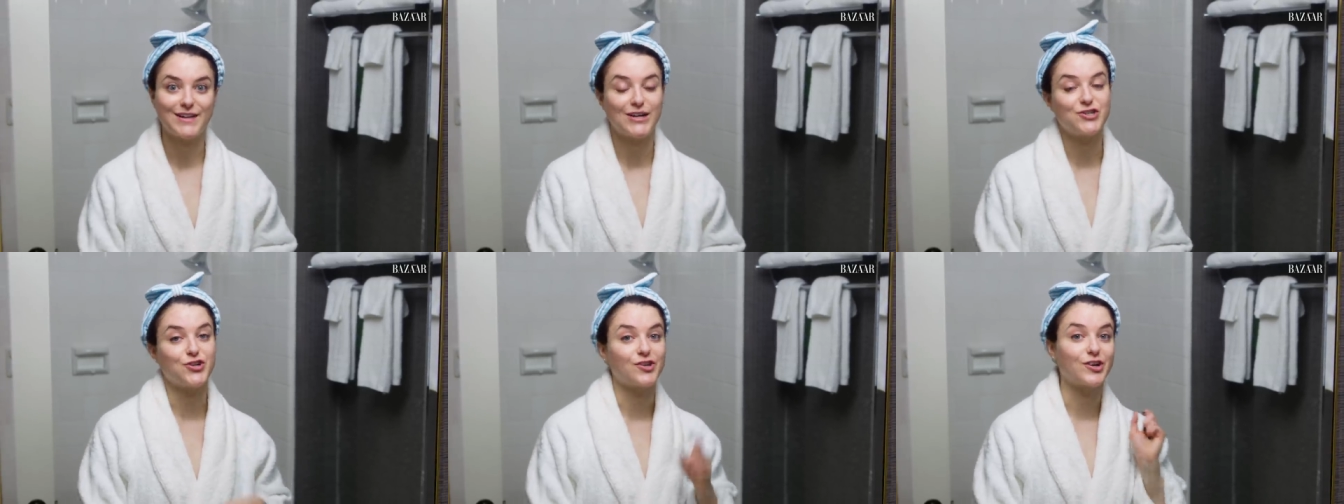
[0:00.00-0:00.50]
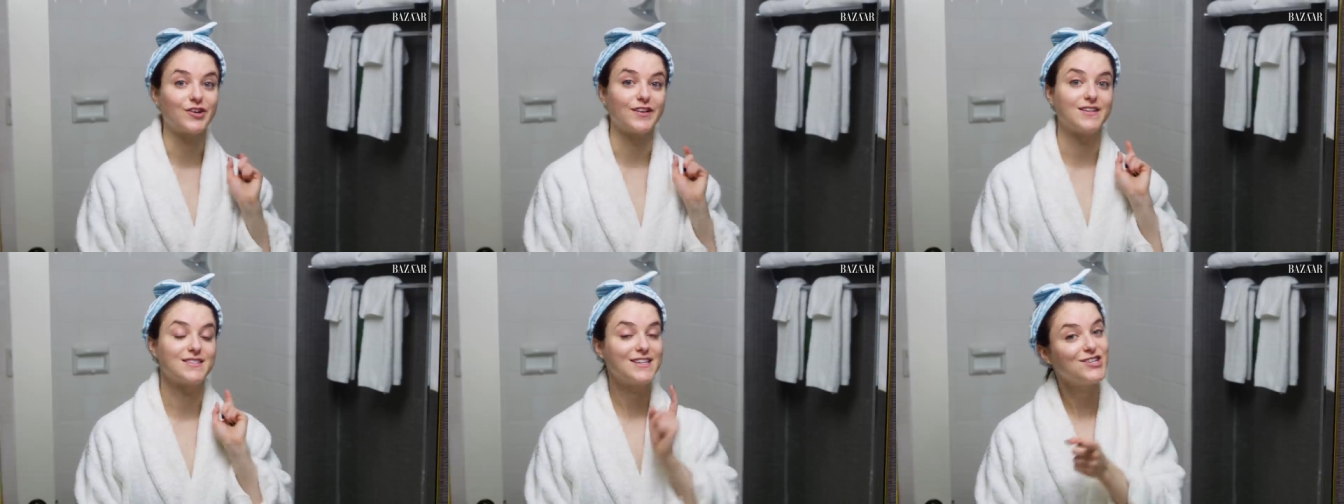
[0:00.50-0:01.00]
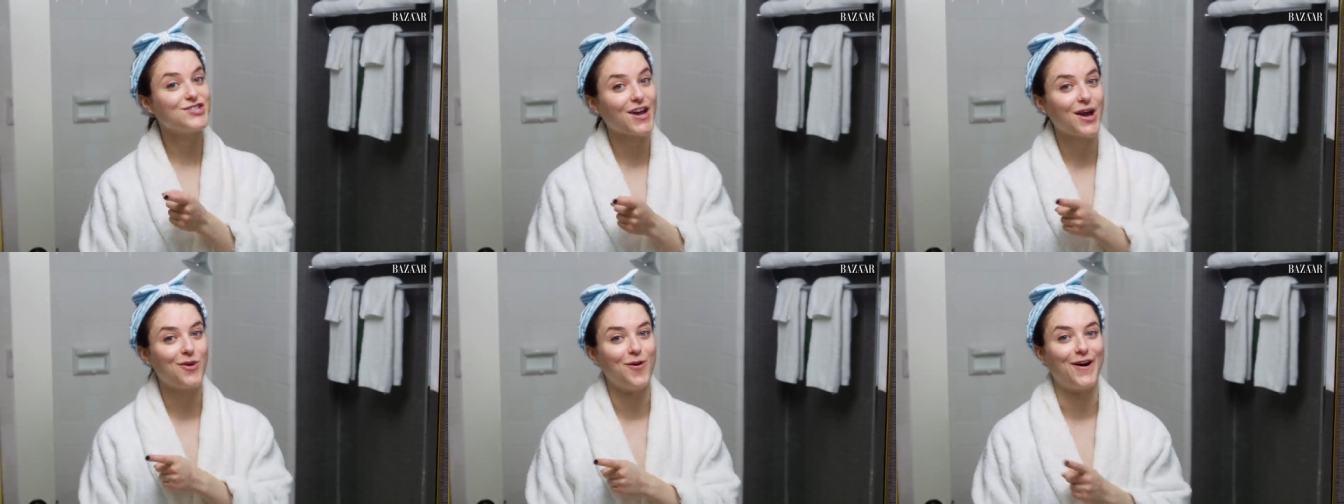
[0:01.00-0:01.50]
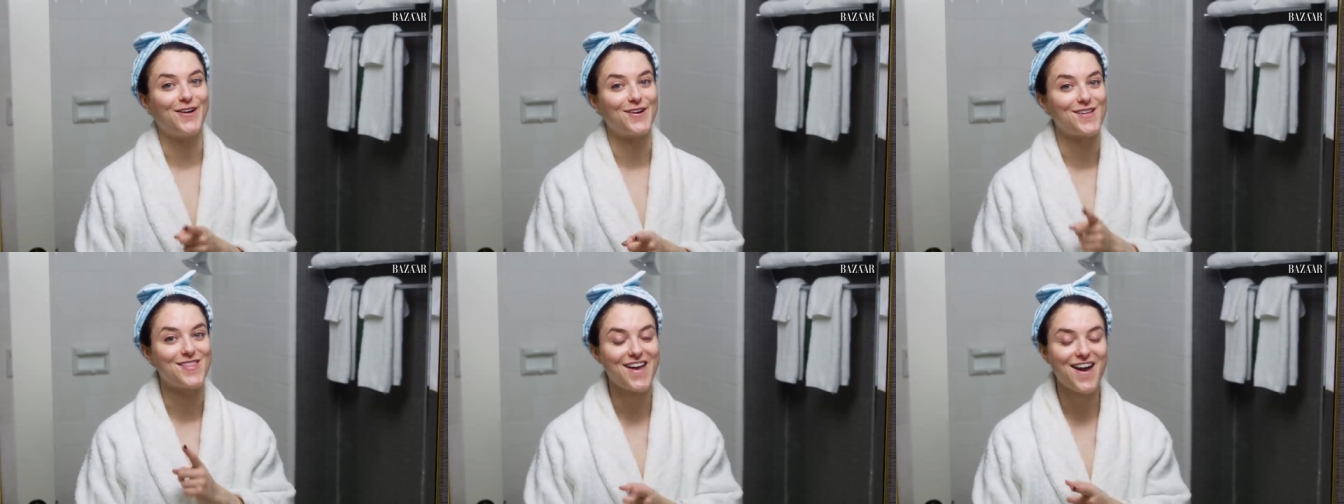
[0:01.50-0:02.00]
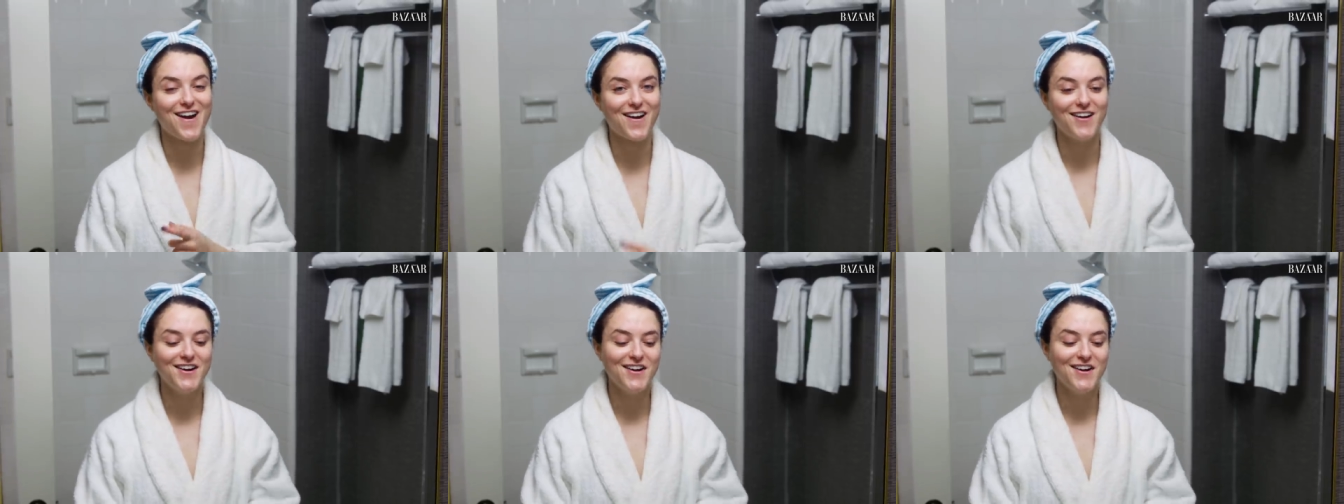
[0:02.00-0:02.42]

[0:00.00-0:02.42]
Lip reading: get your yearly skin check while you're there.